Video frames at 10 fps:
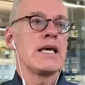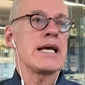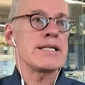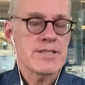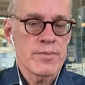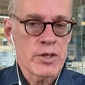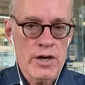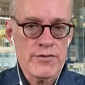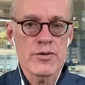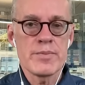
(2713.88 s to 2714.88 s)
and someone
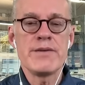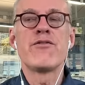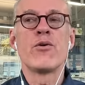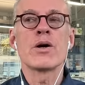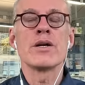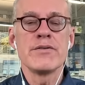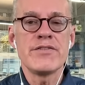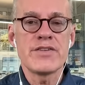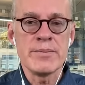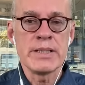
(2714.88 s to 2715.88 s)
offered me
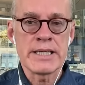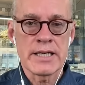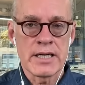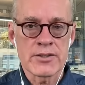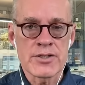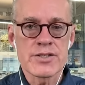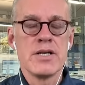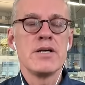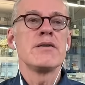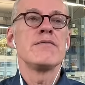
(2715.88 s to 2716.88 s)
450 million dollars
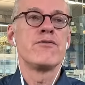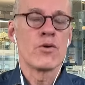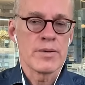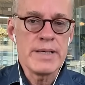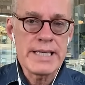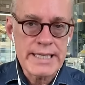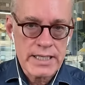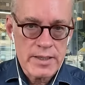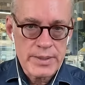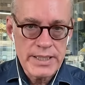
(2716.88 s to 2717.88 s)
for a media
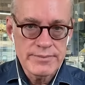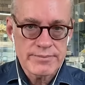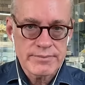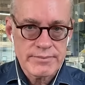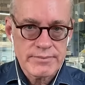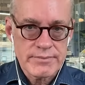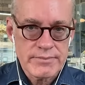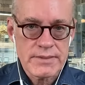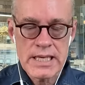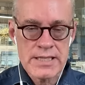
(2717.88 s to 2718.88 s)
company.
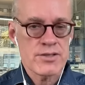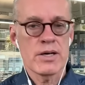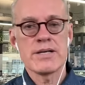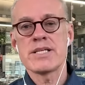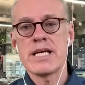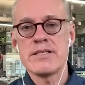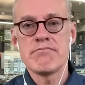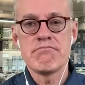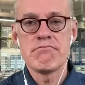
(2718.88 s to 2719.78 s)
And so I said,